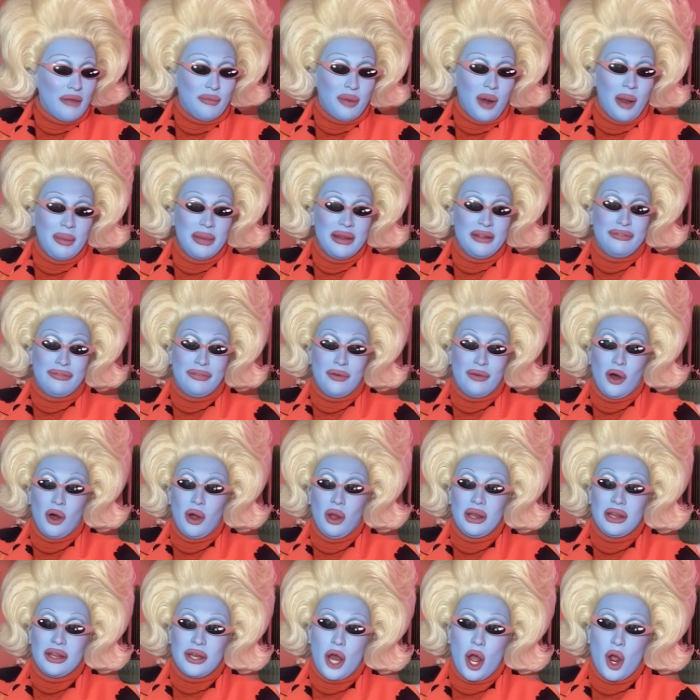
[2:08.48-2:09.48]
I've probably
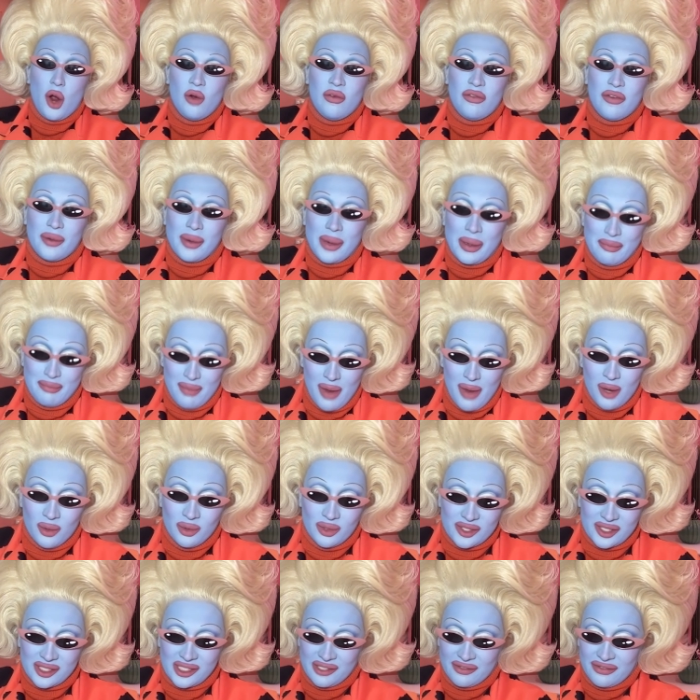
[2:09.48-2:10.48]
fallen over in
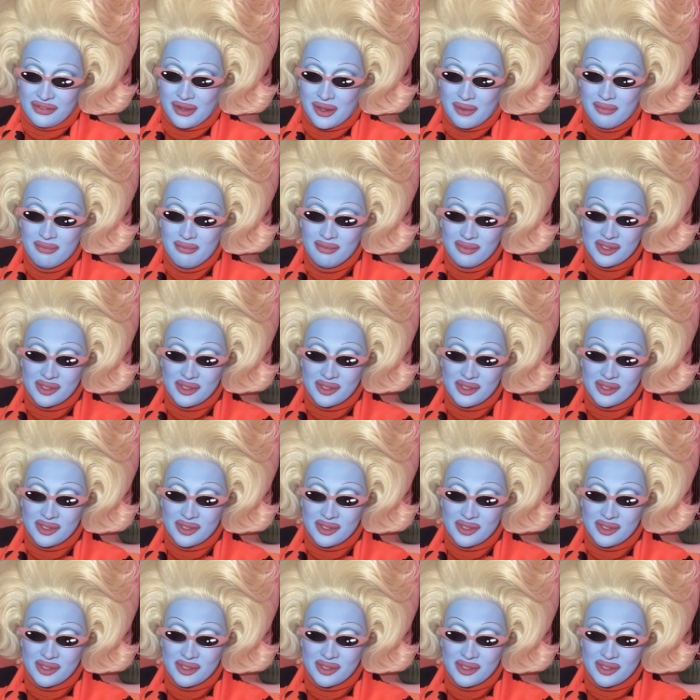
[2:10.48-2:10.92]
most of them,